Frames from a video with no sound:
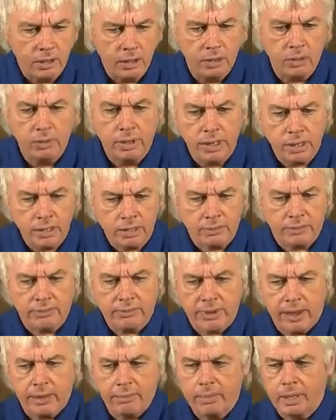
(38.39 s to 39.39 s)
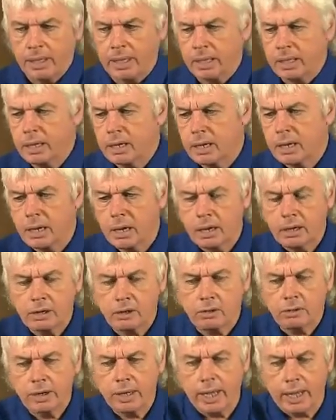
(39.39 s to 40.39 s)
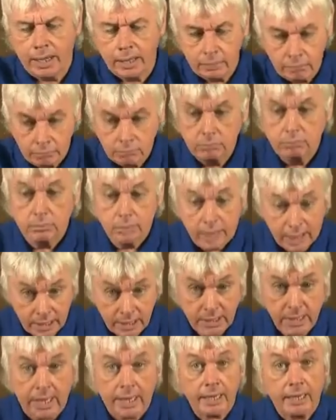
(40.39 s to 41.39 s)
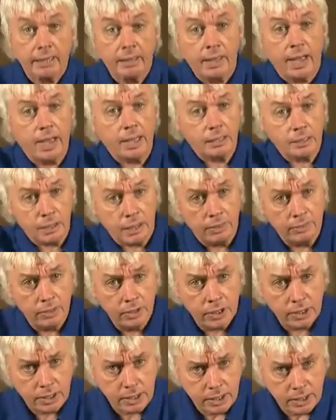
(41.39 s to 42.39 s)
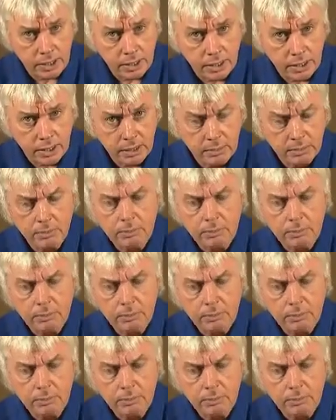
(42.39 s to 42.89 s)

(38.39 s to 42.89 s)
units of family create exactly that, diversity.